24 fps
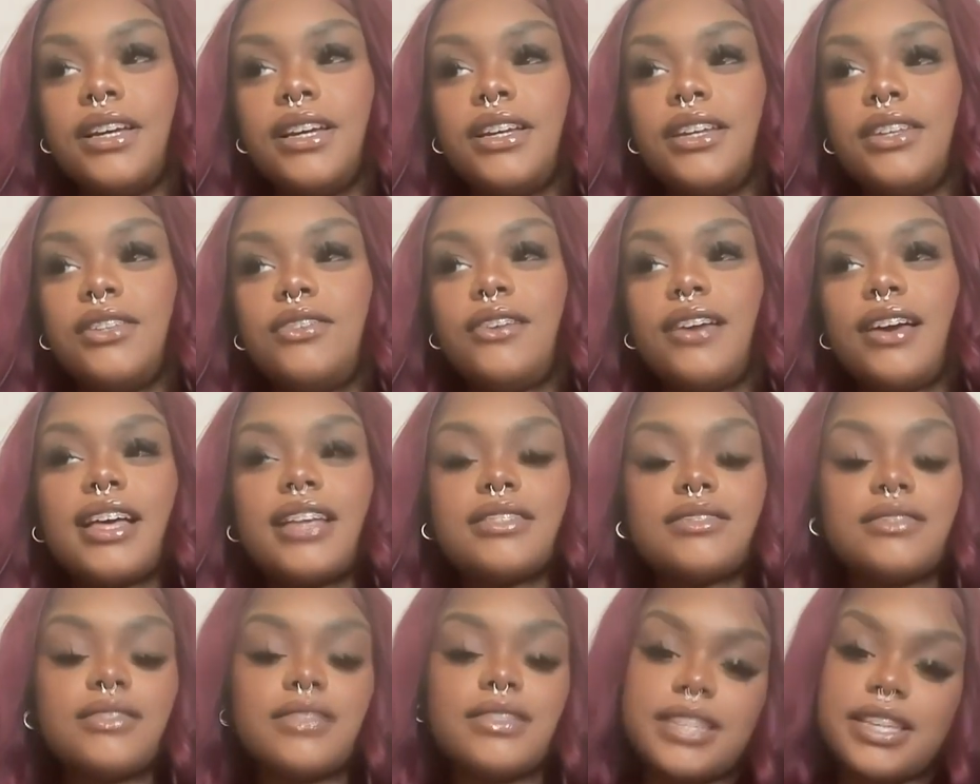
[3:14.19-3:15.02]
You guys
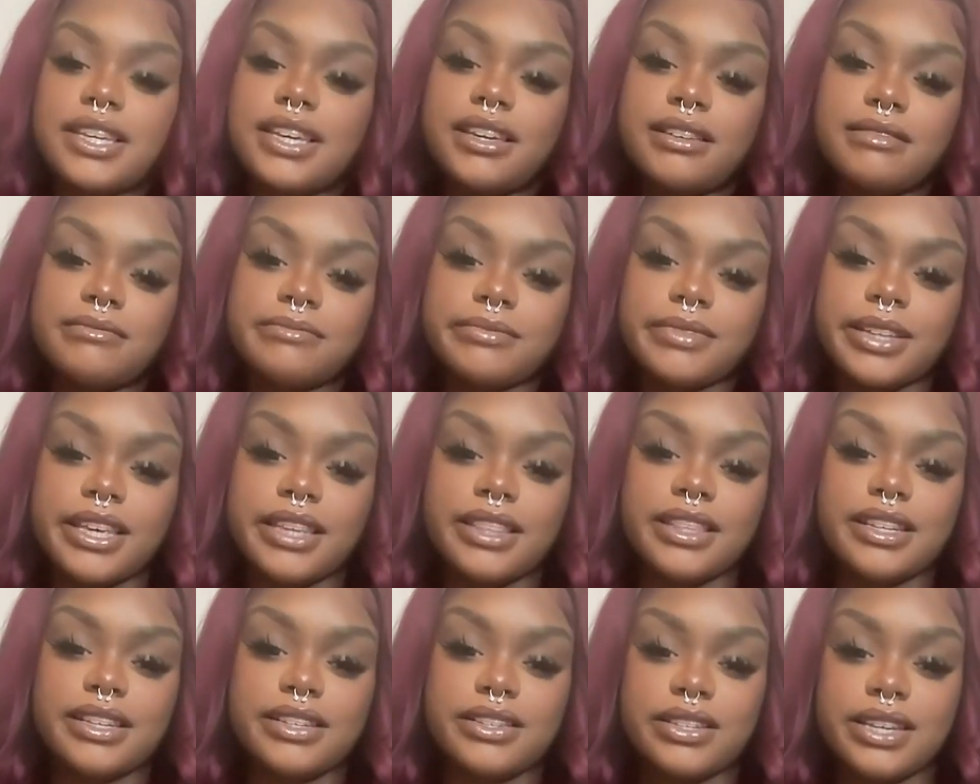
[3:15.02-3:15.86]
will see in
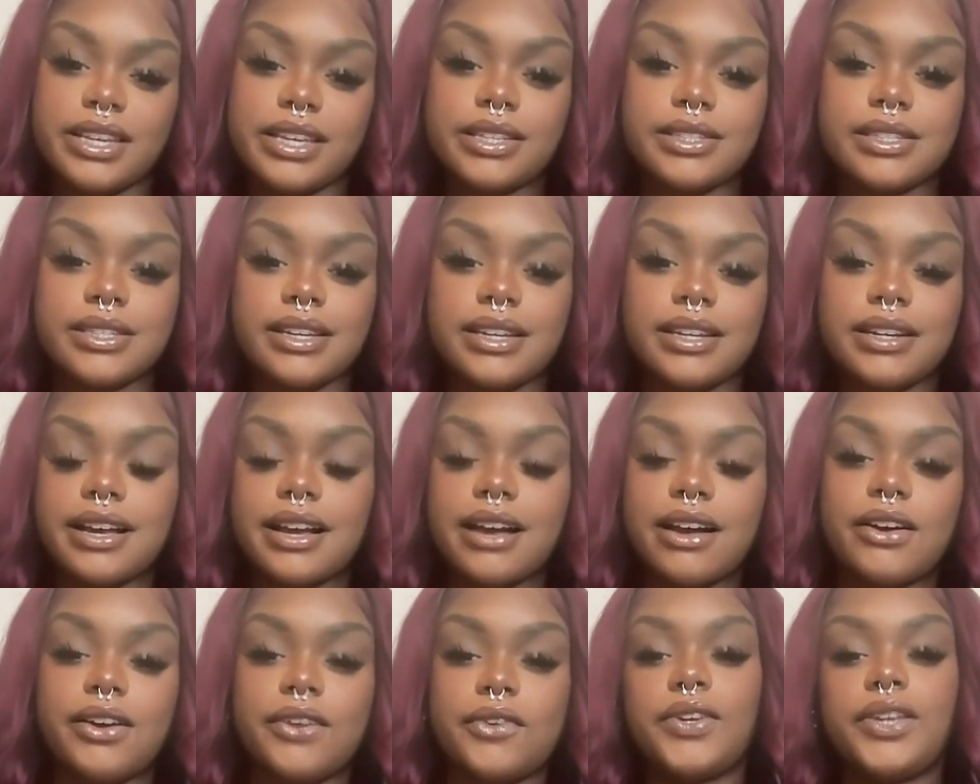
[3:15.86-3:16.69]
the season how
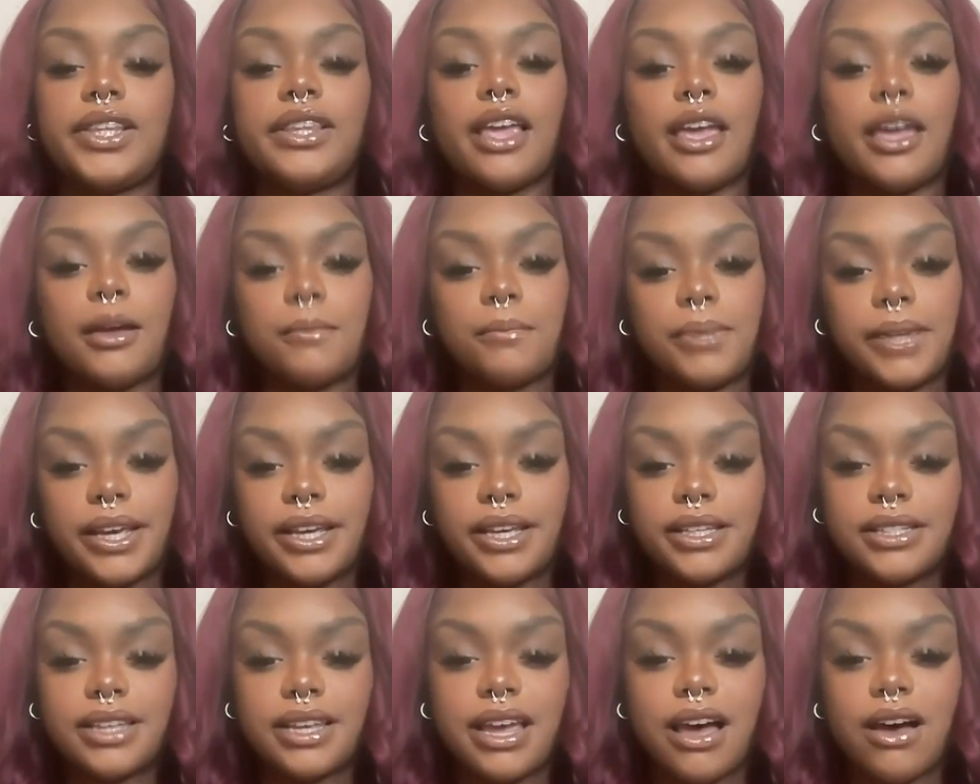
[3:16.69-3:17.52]
everything
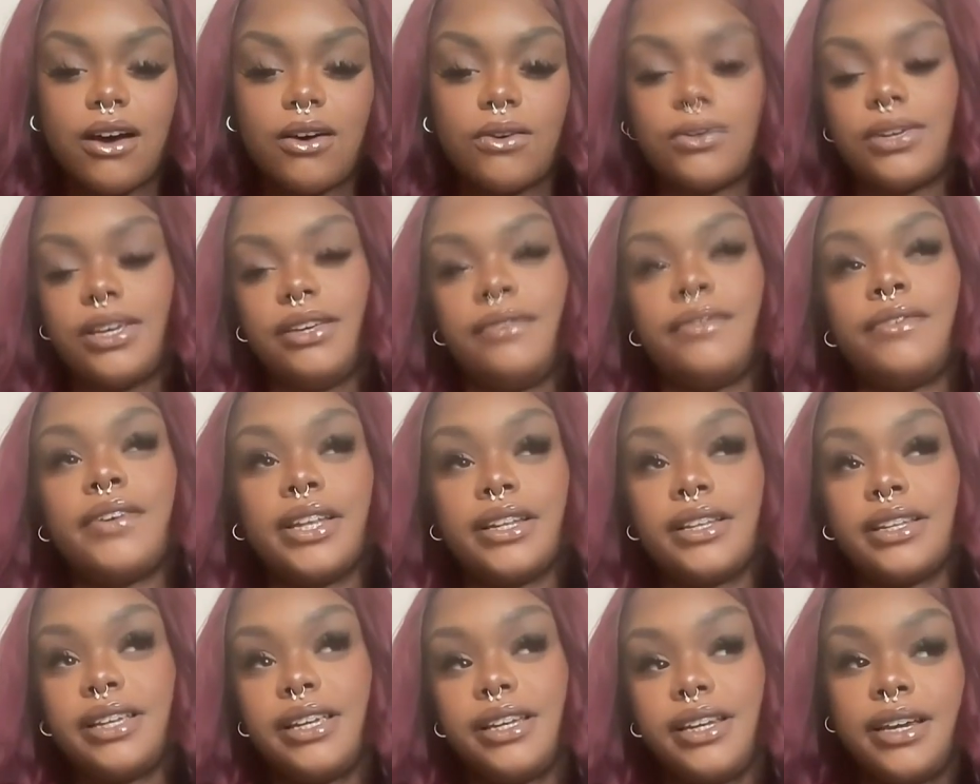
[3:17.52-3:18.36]
plays out, even
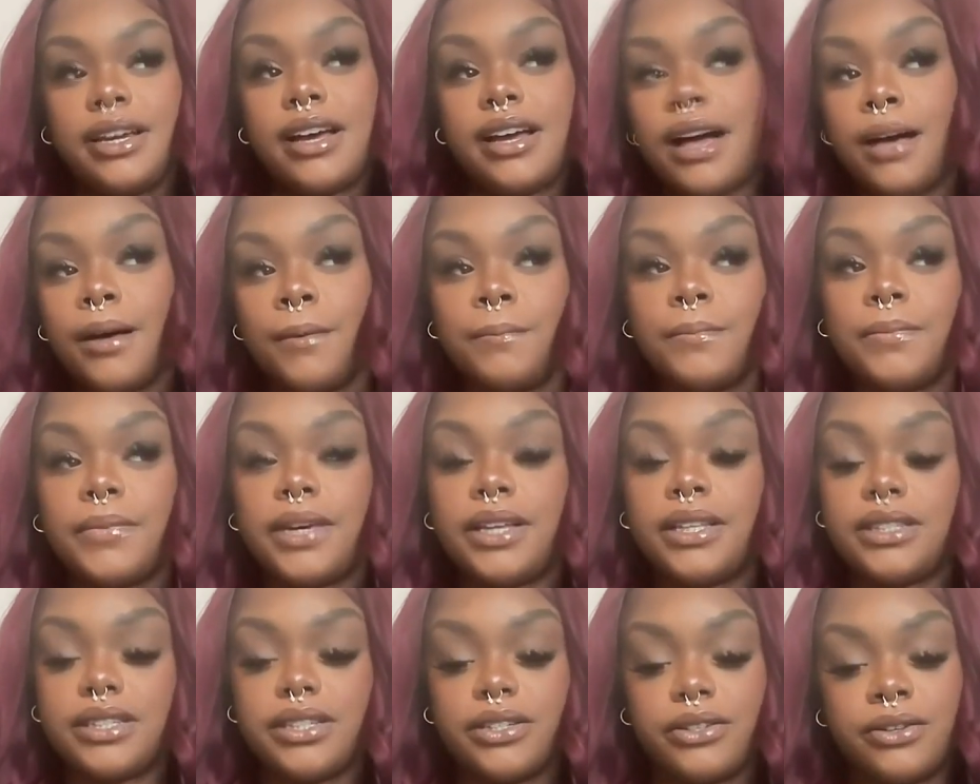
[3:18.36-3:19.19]
leading up
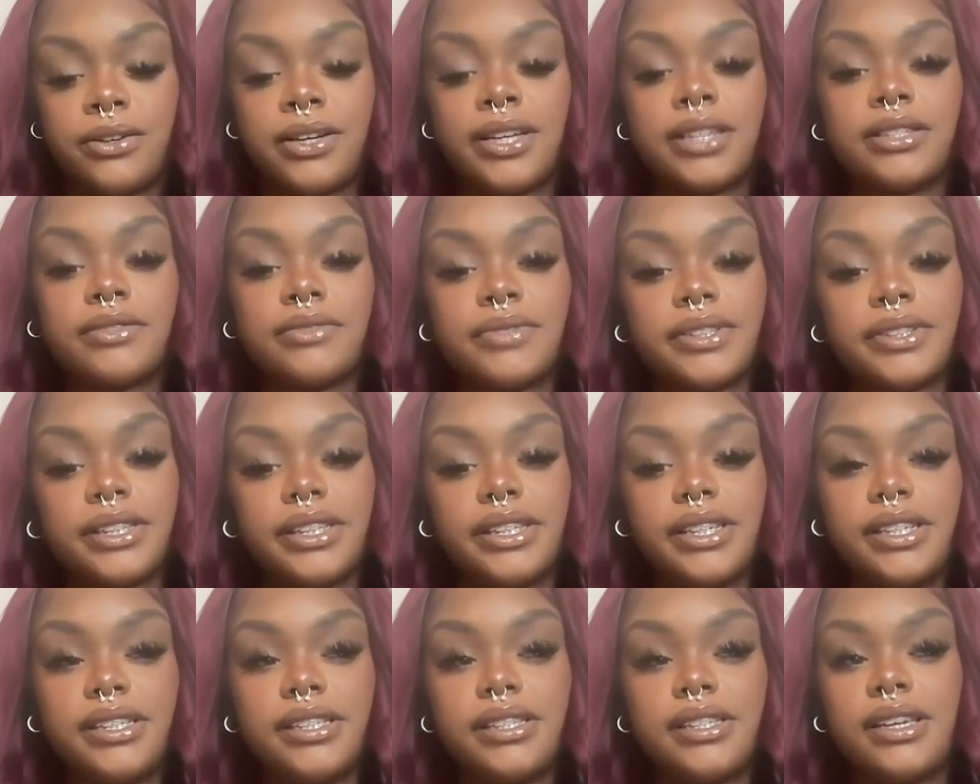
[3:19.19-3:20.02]
until his
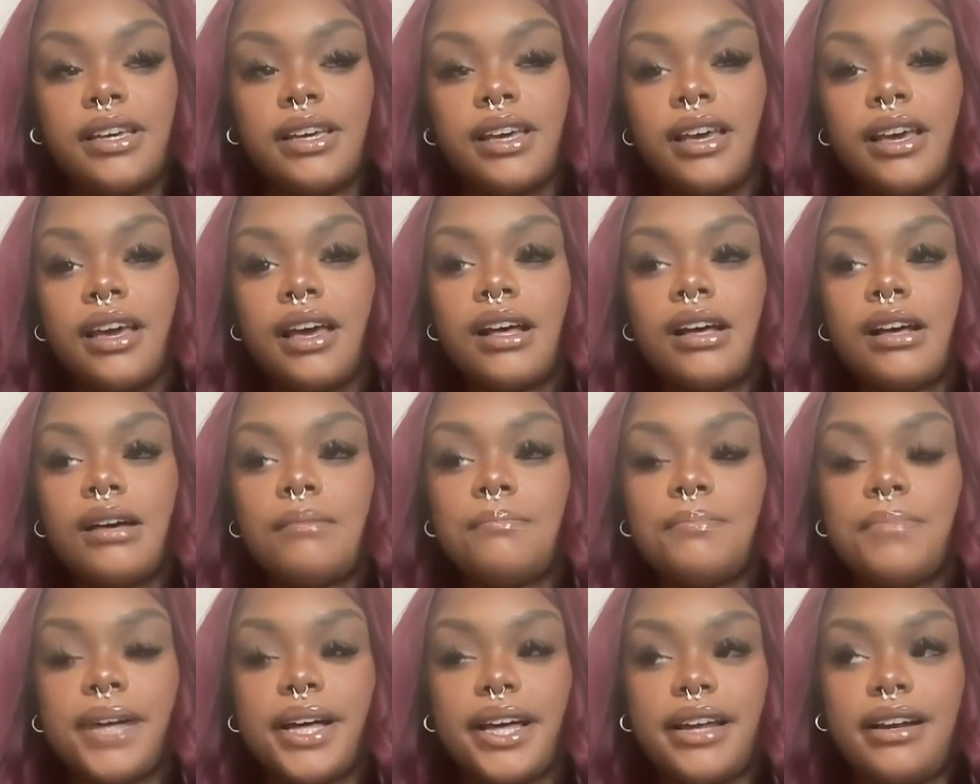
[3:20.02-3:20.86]
release.
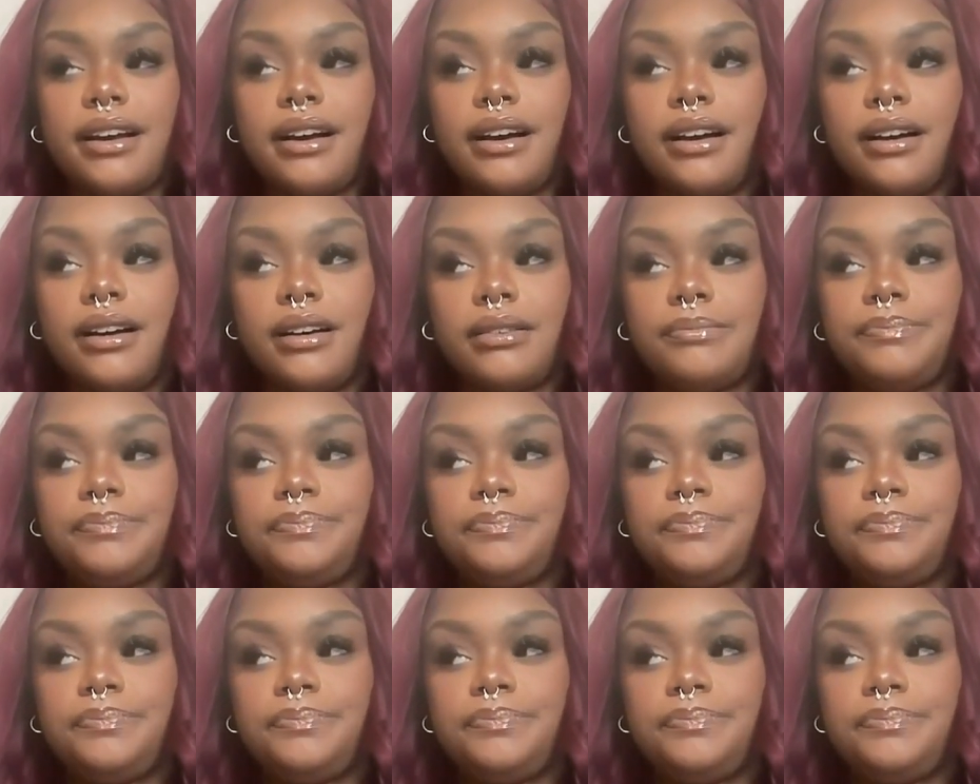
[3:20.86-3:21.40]
But all